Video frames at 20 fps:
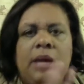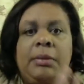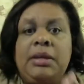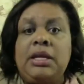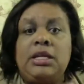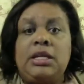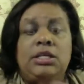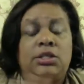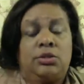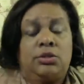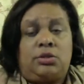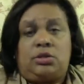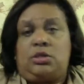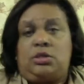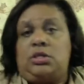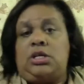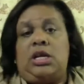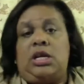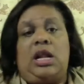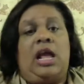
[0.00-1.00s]
I mean, it
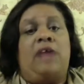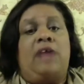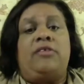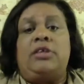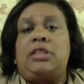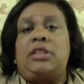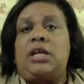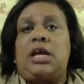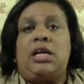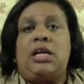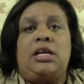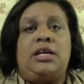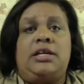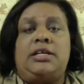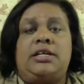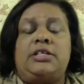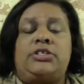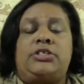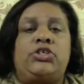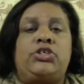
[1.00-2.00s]
did everything I
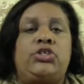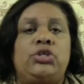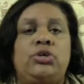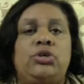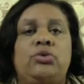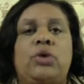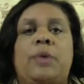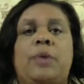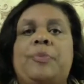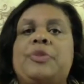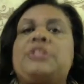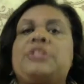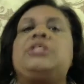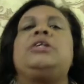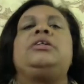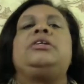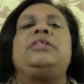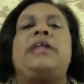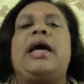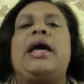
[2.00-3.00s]
needed it to do up
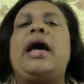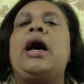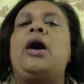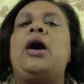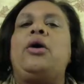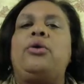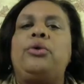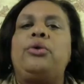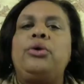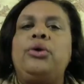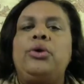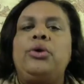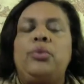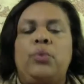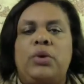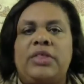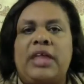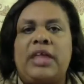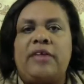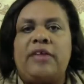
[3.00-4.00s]
until now
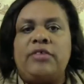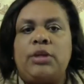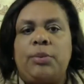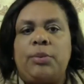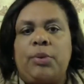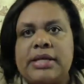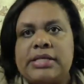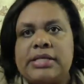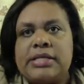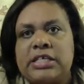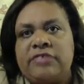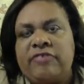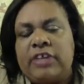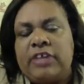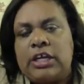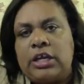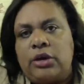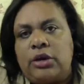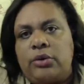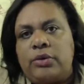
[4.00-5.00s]
with having
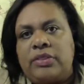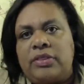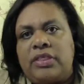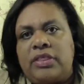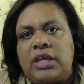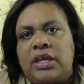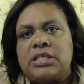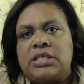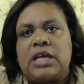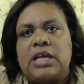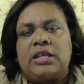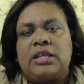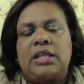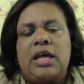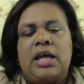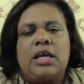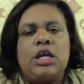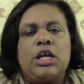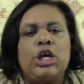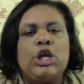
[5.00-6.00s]
process videos
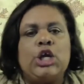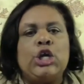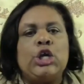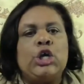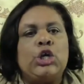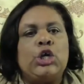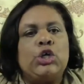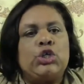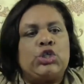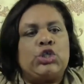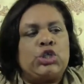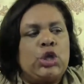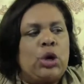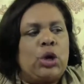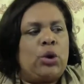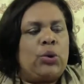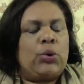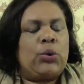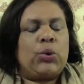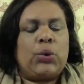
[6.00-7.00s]
like that.
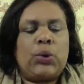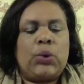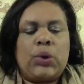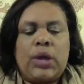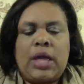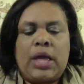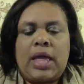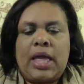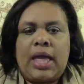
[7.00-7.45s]
So